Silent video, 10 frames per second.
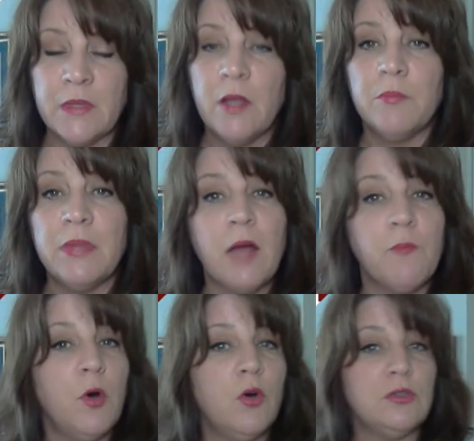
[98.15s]
blog
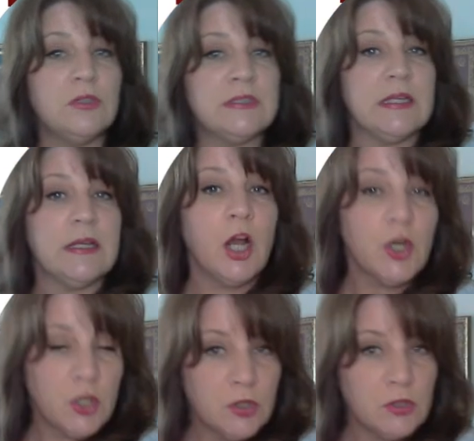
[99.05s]
posts and
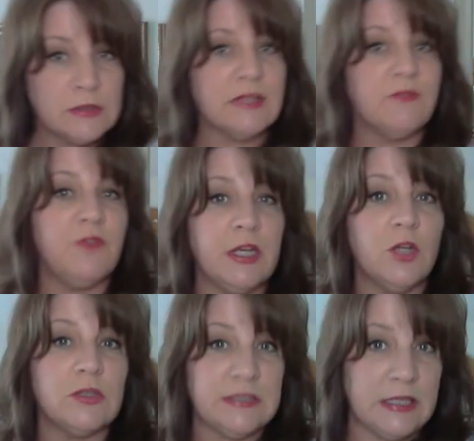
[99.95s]
articles and
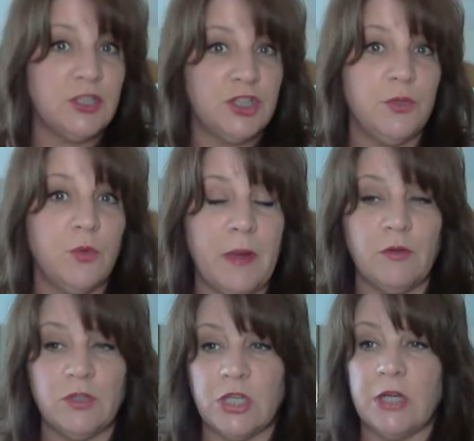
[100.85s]
videos sent to you
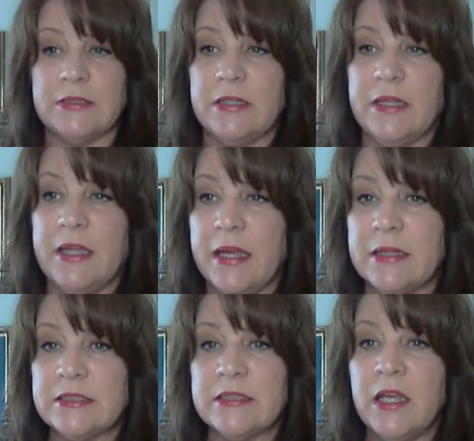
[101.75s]
about dogs and
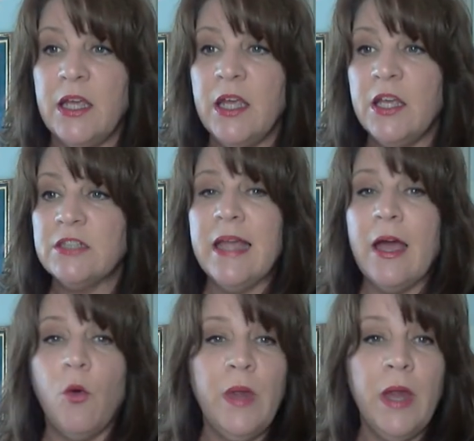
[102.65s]
cats.
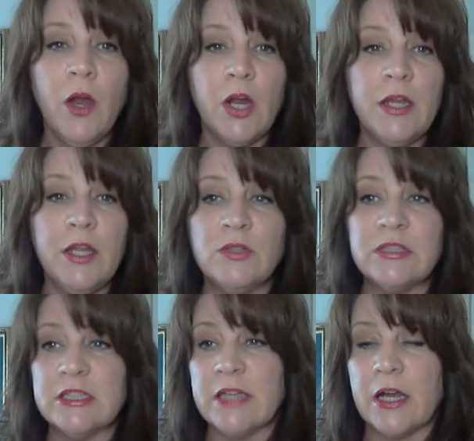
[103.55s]
Now, we are going to use
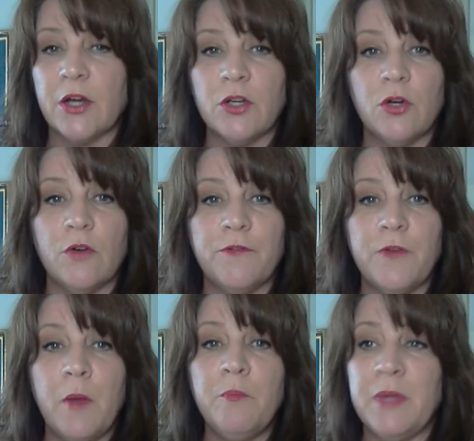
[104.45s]
this article
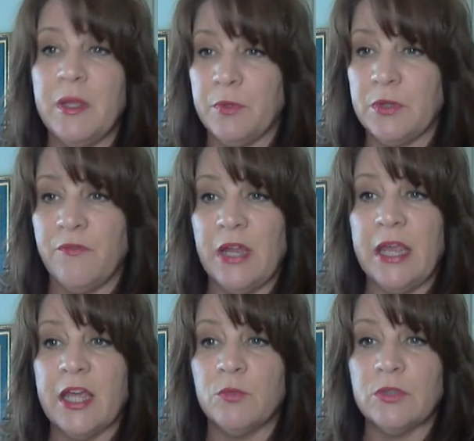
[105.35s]
from
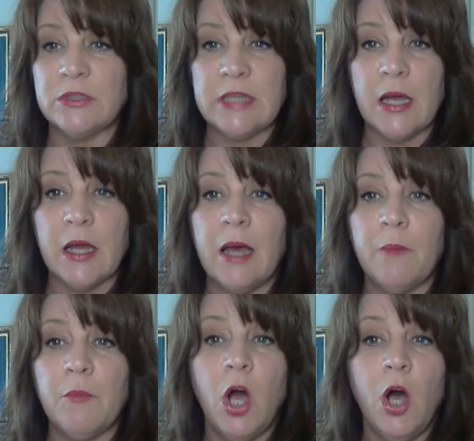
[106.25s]

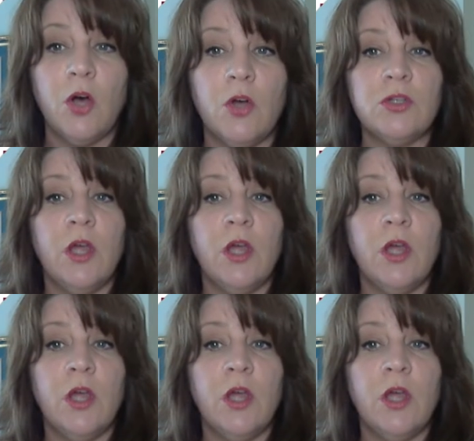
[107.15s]
PeopleLovingAnimals.com called